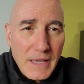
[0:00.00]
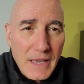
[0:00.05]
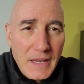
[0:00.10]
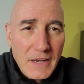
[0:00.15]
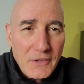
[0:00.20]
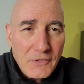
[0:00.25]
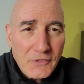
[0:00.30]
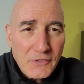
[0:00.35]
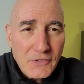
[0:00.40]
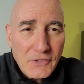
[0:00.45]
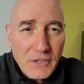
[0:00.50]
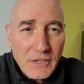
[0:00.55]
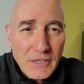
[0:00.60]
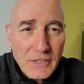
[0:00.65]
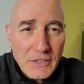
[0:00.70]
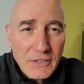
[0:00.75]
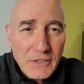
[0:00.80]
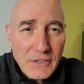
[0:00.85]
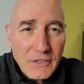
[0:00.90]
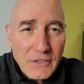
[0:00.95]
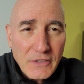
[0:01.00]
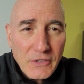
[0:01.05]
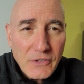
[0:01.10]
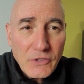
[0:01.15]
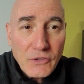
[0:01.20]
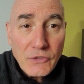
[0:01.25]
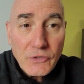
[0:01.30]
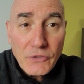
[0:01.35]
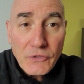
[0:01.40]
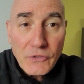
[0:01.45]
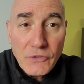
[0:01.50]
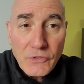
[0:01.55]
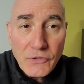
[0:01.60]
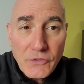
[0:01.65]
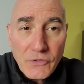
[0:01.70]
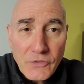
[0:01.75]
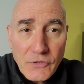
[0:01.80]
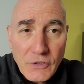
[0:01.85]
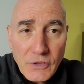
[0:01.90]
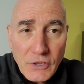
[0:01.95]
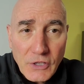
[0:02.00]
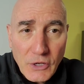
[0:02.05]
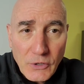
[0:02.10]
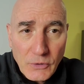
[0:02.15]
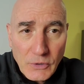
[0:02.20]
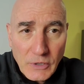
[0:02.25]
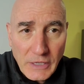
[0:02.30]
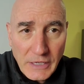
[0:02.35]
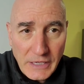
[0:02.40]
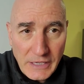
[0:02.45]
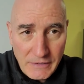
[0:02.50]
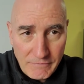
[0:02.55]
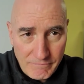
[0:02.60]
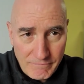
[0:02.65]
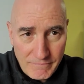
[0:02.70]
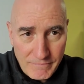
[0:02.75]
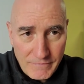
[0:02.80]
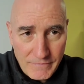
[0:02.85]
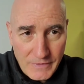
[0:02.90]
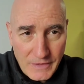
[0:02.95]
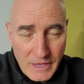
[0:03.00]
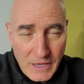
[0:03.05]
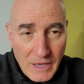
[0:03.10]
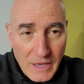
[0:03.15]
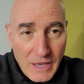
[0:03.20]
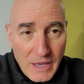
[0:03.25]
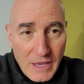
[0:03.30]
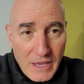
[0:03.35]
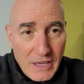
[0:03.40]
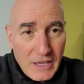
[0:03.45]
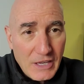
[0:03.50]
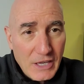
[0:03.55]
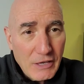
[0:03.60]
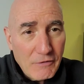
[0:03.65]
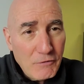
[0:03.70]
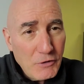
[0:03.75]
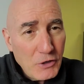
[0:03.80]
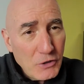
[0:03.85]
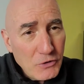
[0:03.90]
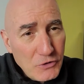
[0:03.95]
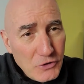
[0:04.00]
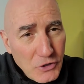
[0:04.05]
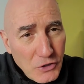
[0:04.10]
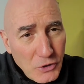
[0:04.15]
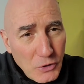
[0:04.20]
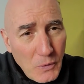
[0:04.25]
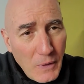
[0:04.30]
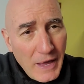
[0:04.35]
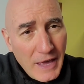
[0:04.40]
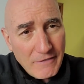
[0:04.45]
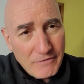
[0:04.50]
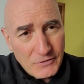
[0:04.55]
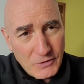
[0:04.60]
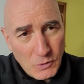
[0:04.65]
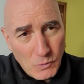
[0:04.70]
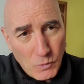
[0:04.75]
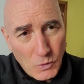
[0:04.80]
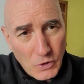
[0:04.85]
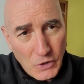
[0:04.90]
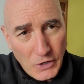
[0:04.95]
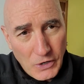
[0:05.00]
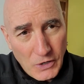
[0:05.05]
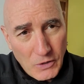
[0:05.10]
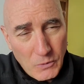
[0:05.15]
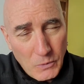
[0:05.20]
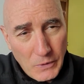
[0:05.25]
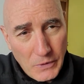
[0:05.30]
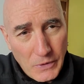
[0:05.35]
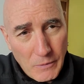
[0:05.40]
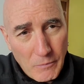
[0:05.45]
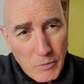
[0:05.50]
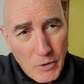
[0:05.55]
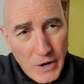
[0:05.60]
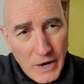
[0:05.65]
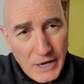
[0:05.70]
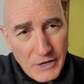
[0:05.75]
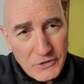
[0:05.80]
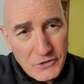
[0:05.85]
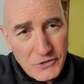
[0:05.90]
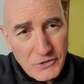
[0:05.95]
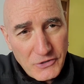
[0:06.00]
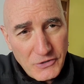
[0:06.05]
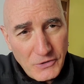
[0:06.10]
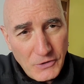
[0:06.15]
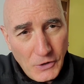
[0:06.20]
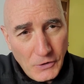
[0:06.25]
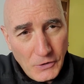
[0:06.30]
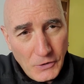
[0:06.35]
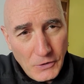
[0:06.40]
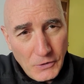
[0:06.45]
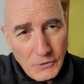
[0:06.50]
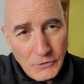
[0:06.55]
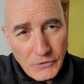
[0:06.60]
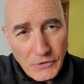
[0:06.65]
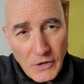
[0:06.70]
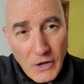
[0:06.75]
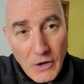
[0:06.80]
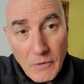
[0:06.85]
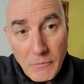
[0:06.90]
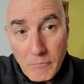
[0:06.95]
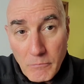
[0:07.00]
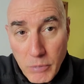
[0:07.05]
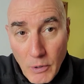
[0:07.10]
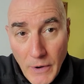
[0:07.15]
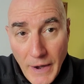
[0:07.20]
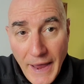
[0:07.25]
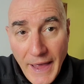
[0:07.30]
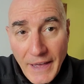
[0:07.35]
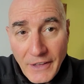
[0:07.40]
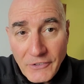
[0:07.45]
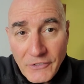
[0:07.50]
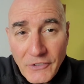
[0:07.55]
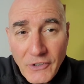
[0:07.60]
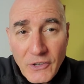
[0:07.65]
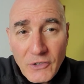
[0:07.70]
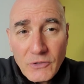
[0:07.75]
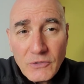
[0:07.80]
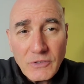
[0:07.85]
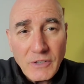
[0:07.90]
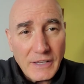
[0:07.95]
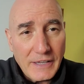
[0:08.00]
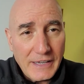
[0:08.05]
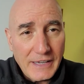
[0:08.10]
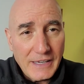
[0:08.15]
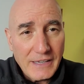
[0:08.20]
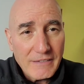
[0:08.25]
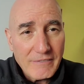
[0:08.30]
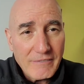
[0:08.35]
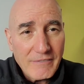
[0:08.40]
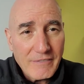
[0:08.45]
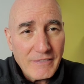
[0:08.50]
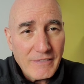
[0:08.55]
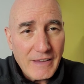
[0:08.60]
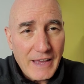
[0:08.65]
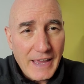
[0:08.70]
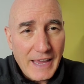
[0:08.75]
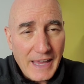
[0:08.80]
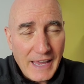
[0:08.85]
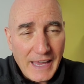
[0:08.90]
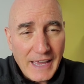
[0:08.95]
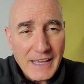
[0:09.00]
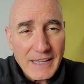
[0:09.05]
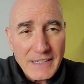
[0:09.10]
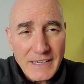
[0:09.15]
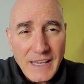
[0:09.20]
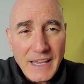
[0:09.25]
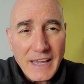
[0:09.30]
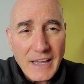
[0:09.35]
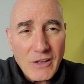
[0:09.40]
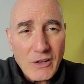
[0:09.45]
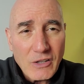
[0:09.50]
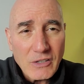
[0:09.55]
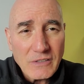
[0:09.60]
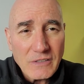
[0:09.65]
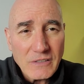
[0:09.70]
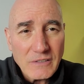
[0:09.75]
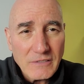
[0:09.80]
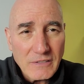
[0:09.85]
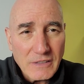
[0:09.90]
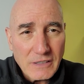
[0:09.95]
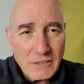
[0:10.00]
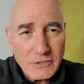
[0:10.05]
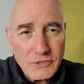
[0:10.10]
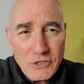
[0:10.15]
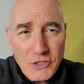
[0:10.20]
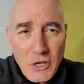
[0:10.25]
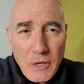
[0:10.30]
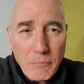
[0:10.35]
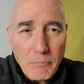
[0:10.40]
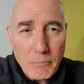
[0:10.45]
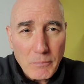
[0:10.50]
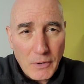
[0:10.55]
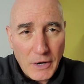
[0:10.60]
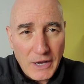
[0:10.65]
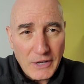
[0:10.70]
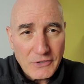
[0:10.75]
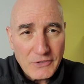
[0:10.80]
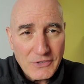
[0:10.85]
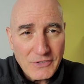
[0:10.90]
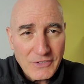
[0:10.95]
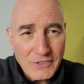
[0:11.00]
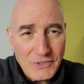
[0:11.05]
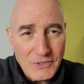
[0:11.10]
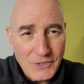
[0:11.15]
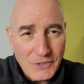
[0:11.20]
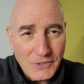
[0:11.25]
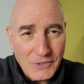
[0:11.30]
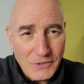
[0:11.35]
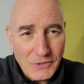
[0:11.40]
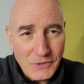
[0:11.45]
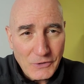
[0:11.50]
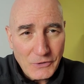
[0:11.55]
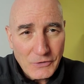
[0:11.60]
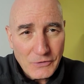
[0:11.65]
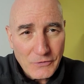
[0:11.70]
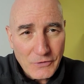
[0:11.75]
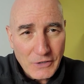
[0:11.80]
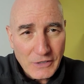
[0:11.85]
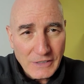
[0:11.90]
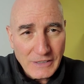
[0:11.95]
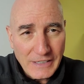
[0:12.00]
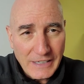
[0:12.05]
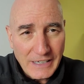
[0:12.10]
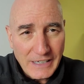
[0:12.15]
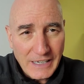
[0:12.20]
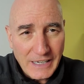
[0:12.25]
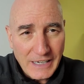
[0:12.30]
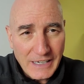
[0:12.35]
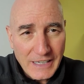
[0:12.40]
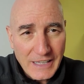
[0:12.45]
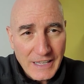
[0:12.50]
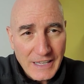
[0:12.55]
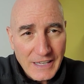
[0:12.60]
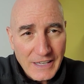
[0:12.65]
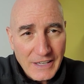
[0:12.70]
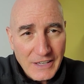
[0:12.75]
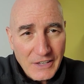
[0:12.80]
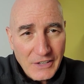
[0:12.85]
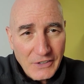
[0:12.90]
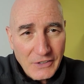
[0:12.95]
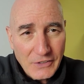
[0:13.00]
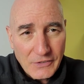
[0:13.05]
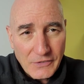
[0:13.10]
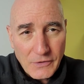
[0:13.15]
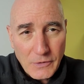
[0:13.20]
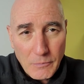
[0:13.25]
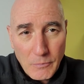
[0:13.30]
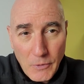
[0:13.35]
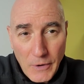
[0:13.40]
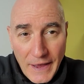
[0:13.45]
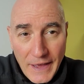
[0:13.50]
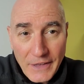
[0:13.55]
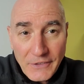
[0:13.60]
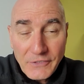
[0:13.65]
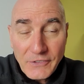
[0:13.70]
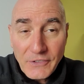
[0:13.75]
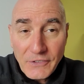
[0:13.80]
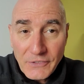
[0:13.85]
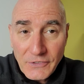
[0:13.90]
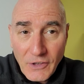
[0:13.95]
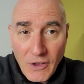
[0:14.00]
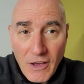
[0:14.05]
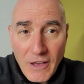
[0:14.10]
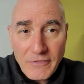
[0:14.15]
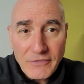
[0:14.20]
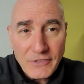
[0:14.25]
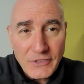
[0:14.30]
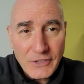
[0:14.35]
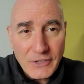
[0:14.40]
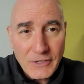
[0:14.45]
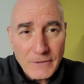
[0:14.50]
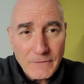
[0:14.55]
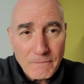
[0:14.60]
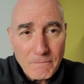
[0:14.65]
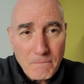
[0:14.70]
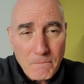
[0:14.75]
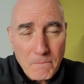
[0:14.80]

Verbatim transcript: and it's done slowly. If you do have to work with a brush, you use brass only, a handheld little cheap brush that you can use for cleaning because the brass is softer